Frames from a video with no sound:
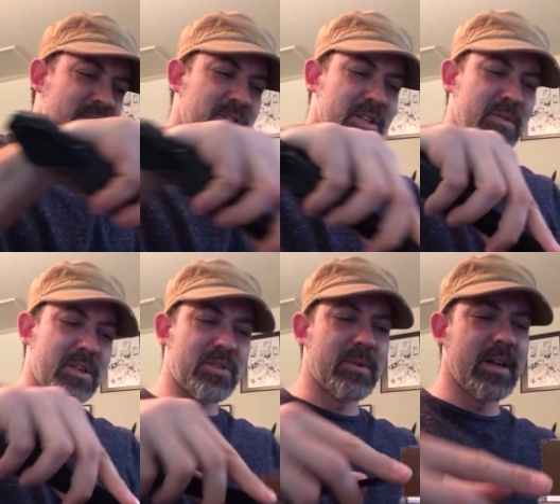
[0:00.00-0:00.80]
usually when
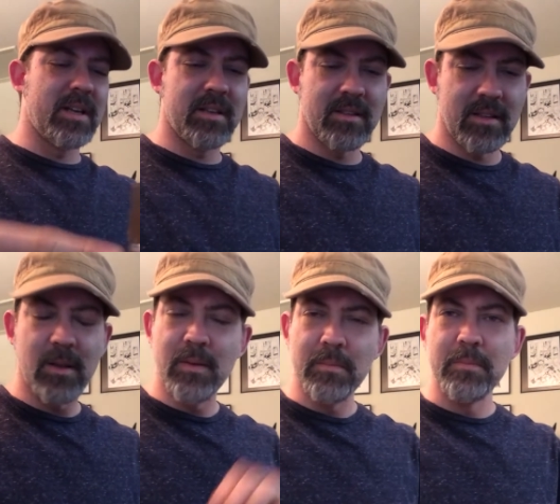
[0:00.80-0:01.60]
it's raining, it
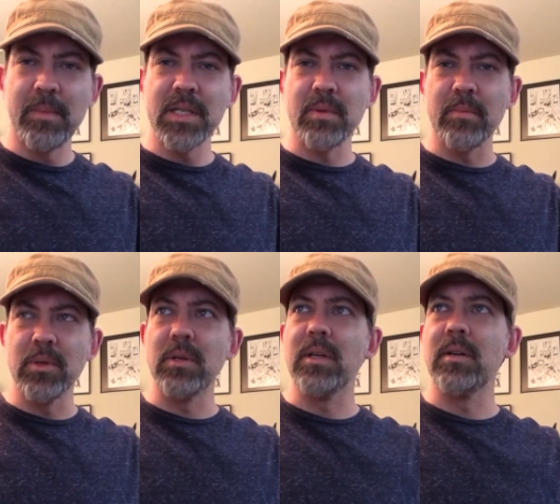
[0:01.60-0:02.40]
makes my
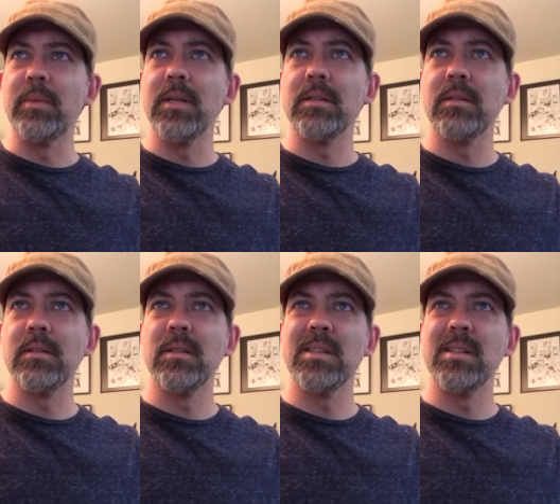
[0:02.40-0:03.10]
mood a little bit